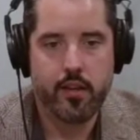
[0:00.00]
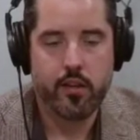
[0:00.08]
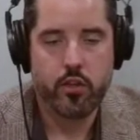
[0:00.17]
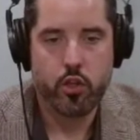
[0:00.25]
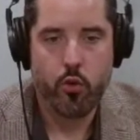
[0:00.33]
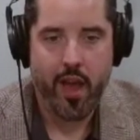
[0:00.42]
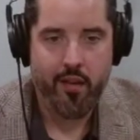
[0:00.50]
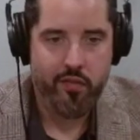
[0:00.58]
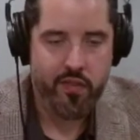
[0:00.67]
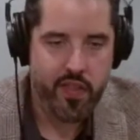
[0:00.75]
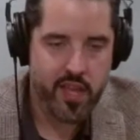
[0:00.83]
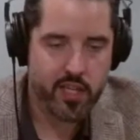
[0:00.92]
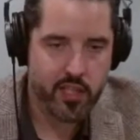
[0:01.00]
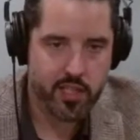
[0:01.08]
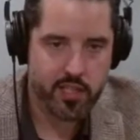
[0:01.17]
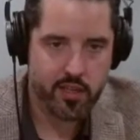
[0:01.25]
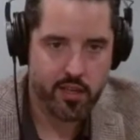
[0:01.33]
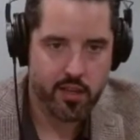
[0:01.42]
So you have
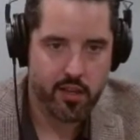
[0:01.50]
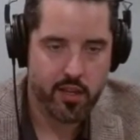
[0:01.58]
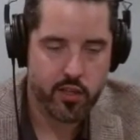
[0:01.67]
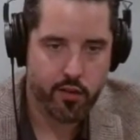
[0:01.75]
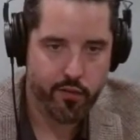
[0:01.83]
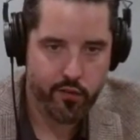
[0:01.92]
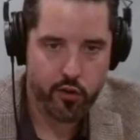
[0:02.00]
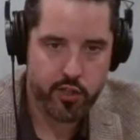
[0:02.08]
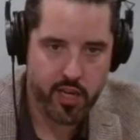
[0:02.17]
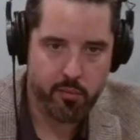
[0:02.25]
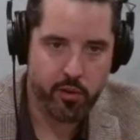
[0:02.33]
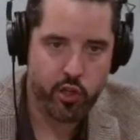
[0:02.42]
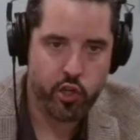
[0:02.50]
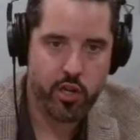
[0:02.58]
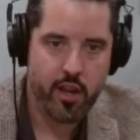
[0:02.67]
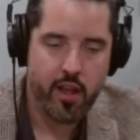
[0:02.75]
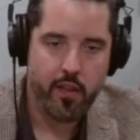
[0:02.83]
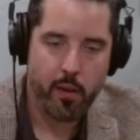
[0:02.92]
this is the first image
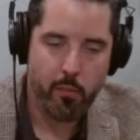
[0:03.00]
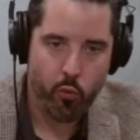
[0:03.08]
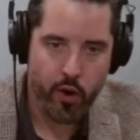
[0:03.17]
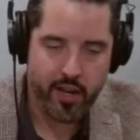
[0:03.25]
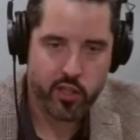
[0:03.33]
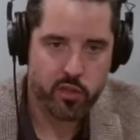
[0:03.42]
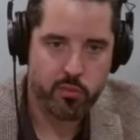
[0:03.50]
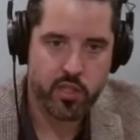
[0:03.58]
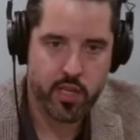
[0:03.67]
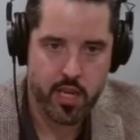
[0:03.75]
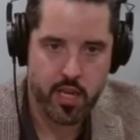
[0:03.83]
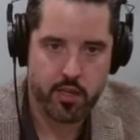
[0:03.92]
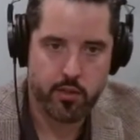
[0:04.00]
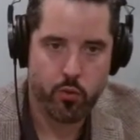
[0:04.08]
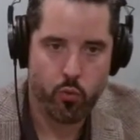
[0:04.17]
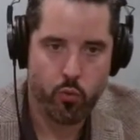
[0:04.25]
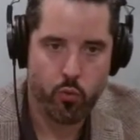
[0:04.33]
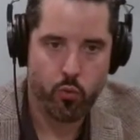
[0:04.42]
that Ransom sees
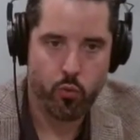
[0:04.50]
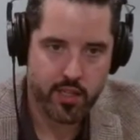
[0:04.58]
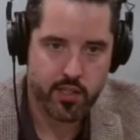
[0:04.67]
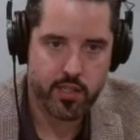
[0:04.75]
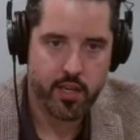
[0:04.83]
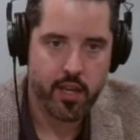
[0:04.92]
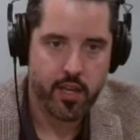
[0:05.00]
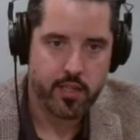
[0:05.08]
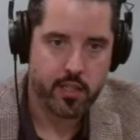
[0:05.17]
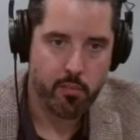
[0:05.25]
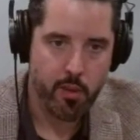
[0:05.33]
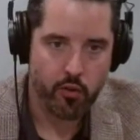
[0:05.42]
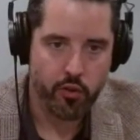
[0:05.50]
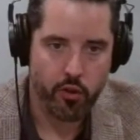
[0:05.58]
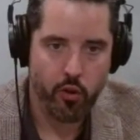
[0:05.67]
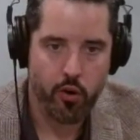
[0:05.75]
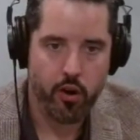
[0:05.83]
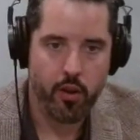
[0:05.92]
when he gets to
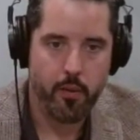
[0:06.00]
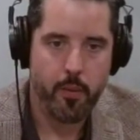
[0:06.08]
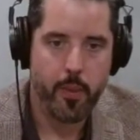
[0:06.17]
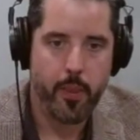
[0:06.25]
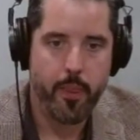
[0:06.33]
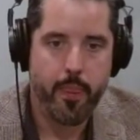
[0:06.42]
Meldalorn.